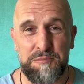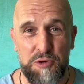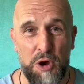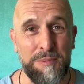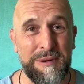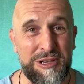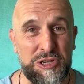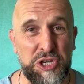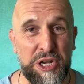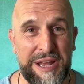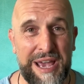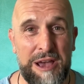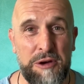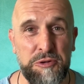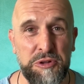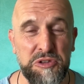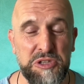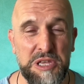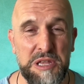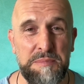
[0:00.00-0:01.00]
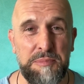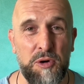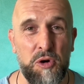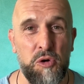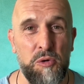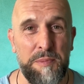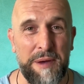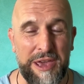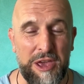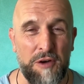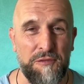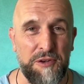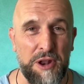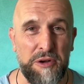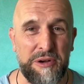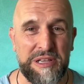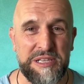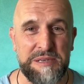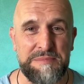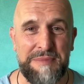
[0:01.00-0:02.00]
Probably should have held onto the ball, but he
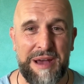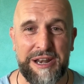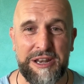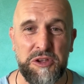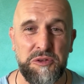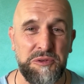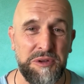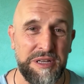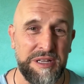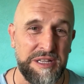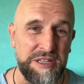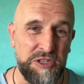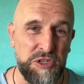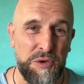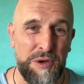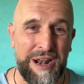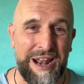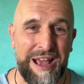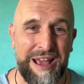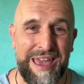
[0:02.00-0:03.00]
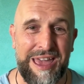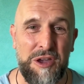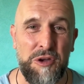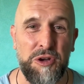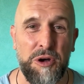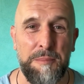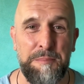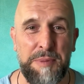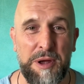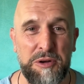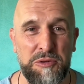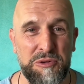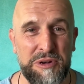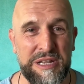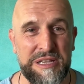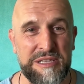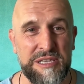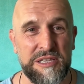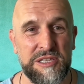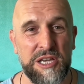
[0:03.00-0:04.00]
offloaded to Manu to Alagi, who got bundled
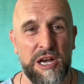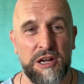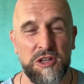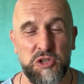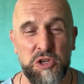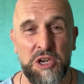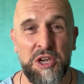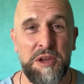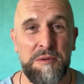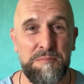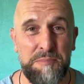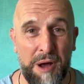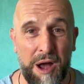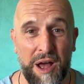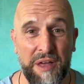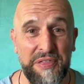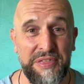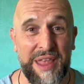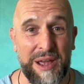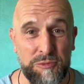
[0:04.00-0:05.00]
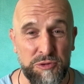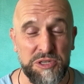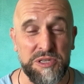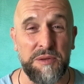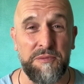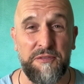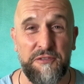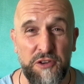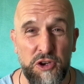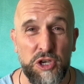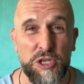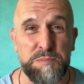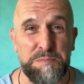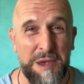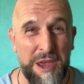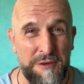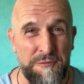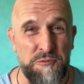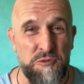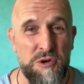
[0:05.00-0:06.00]
into touch. But that was the first
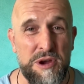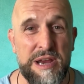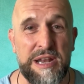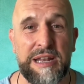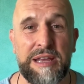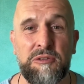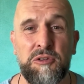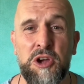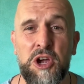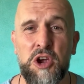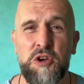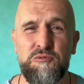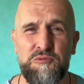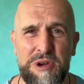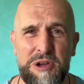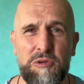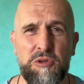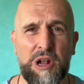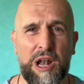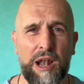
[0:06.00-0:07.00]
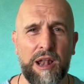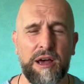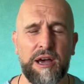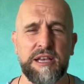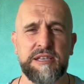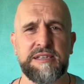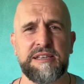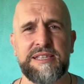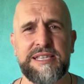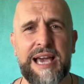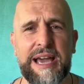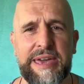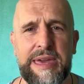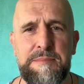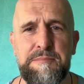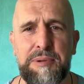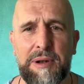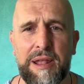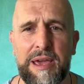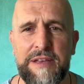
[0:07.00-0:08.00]
bit of really real class
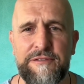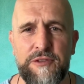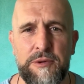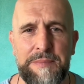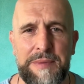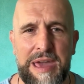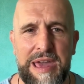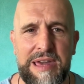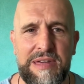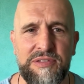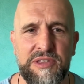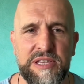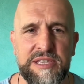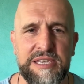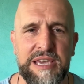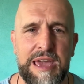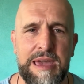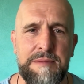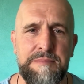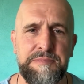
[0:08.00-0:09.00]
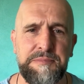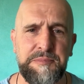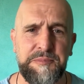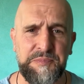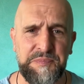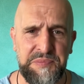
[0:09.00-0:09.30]
attacking play from either team.